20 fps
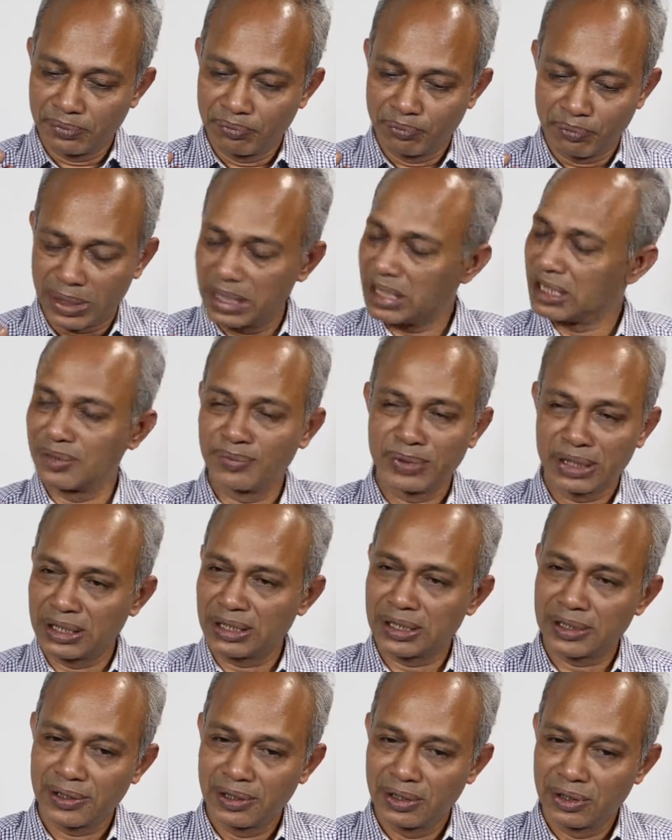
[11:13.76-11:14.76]

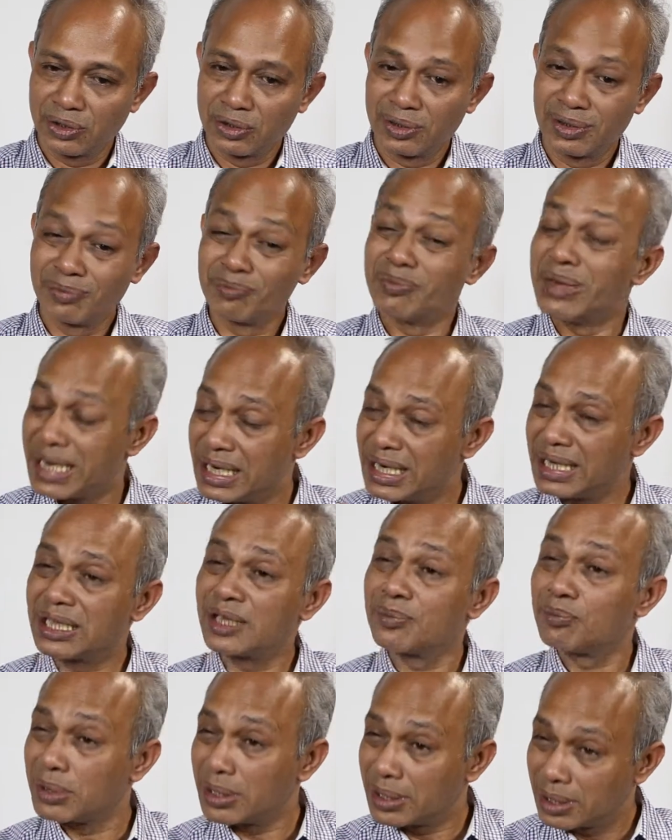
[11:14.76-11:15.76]
parliament, meaning
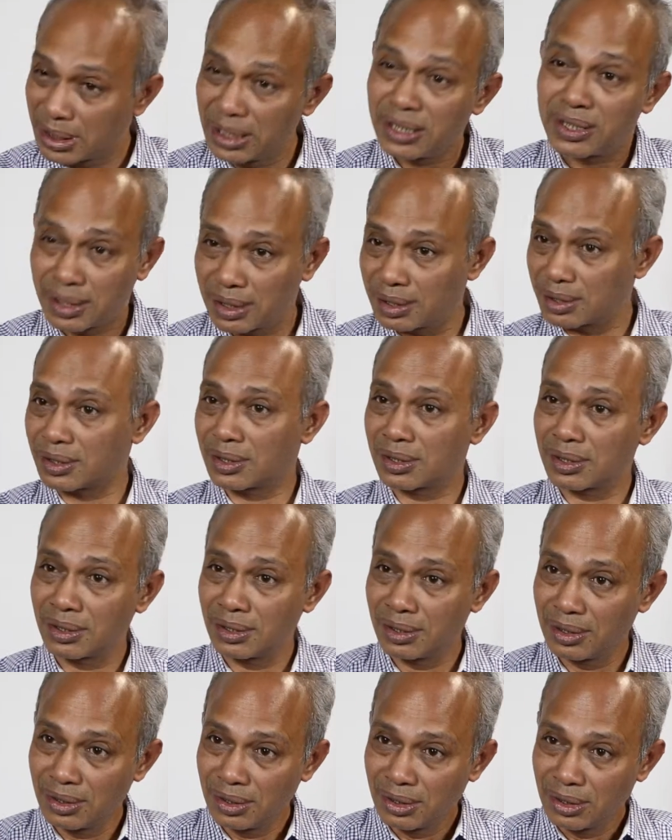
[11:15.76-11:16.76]
the politicians
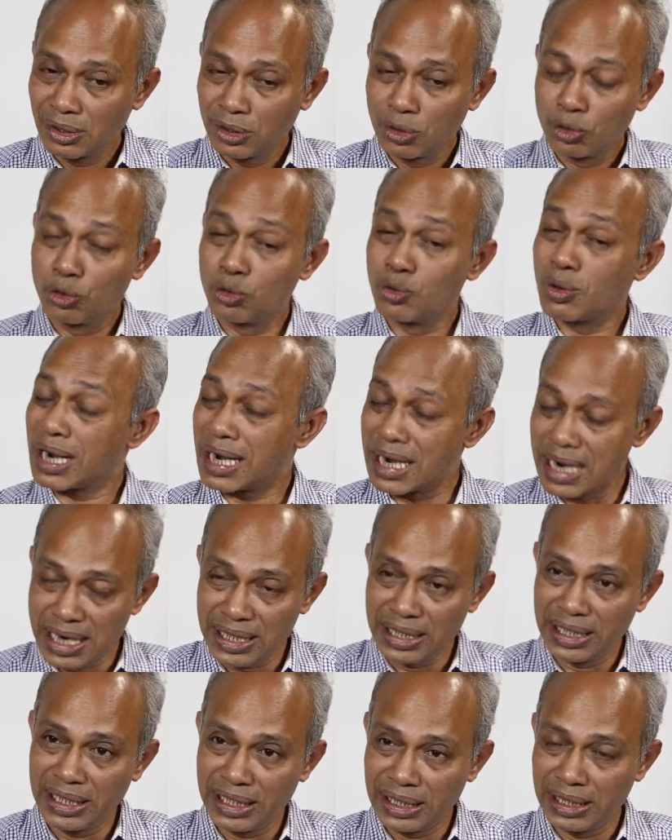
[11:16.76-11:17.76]
who
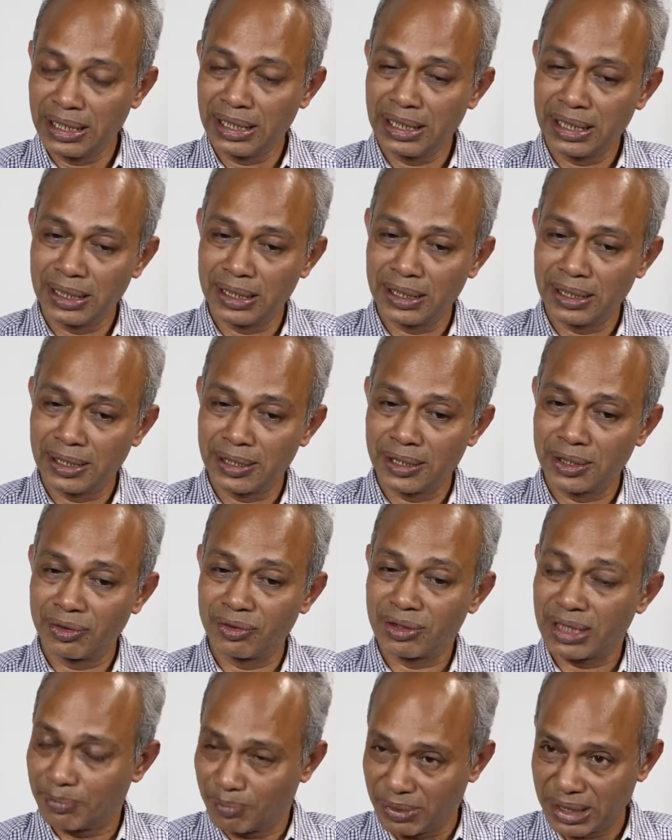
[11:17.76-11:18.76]
hardly
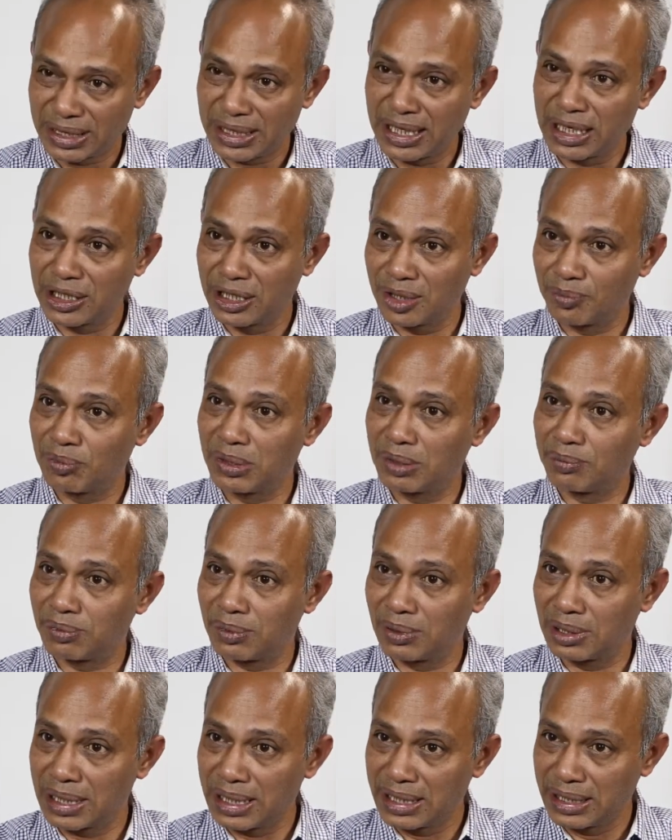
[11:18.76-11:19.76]
represent the
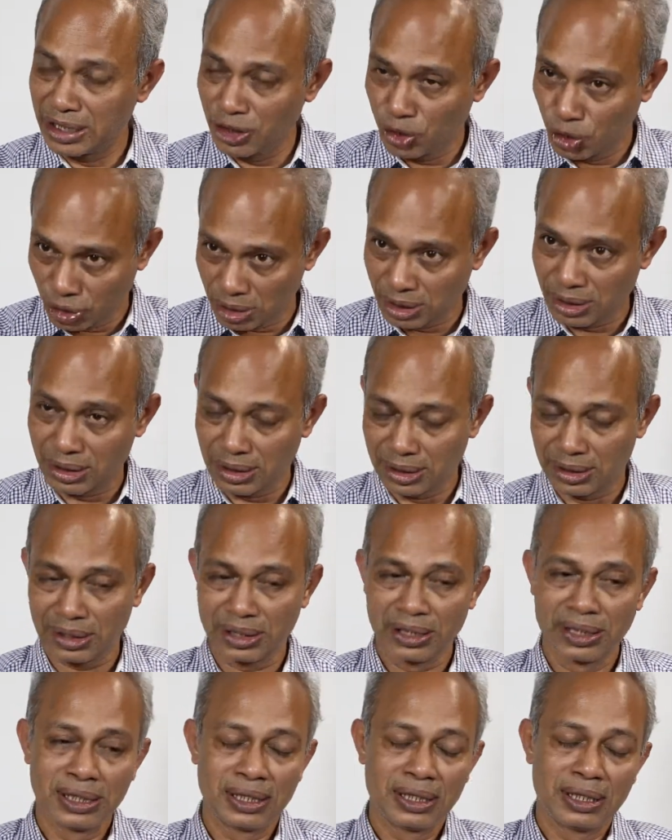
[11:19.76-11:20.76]
people in general,
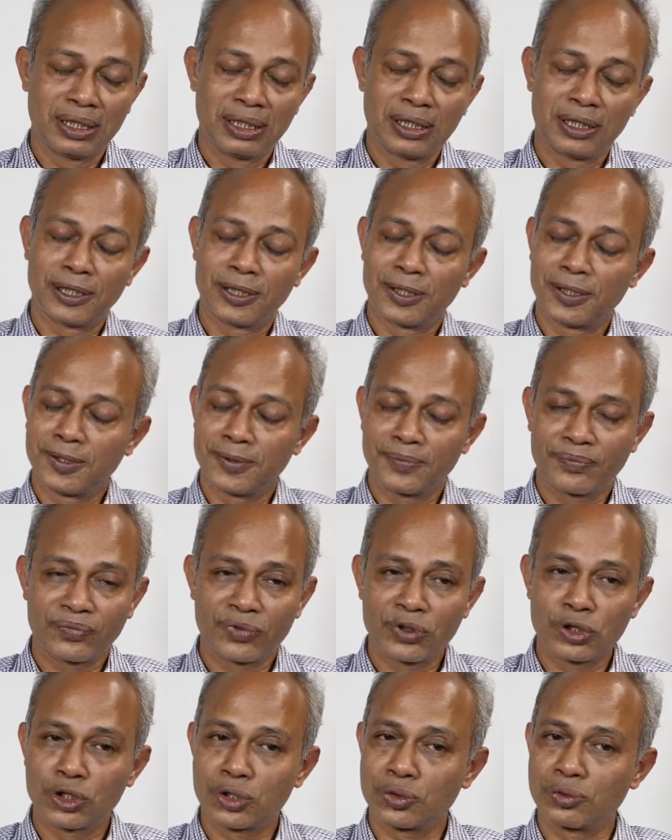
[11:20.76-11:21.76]

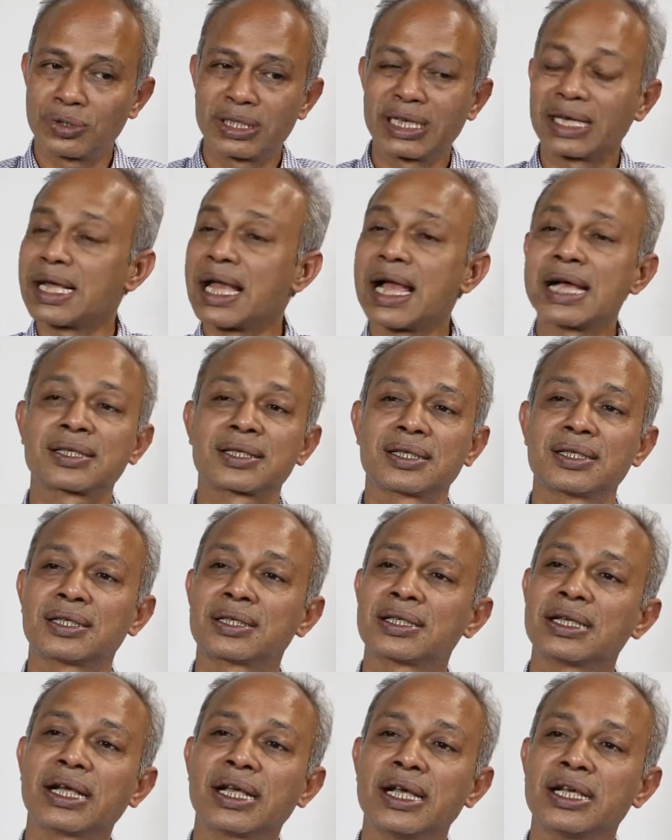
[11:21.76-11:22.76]
to take
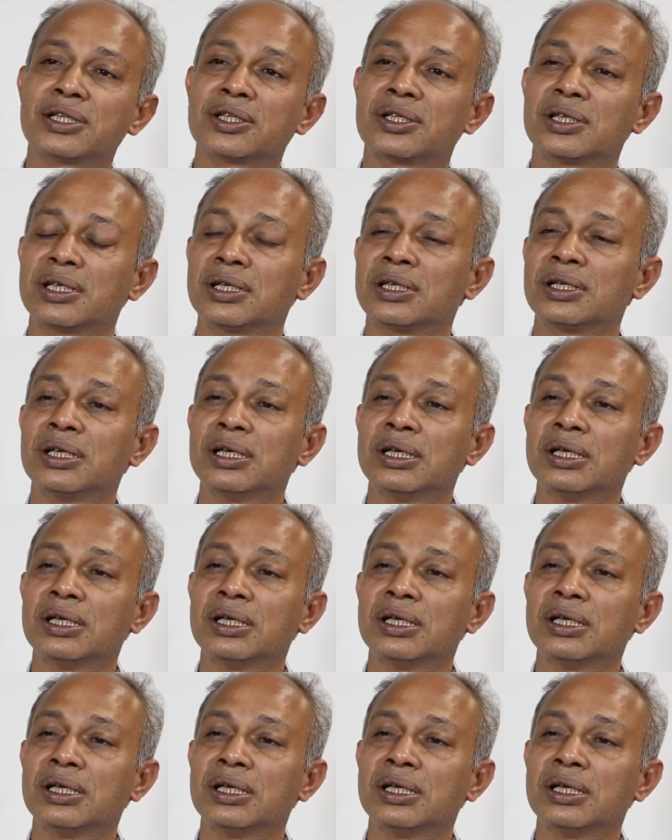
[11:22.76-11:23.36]
actions against the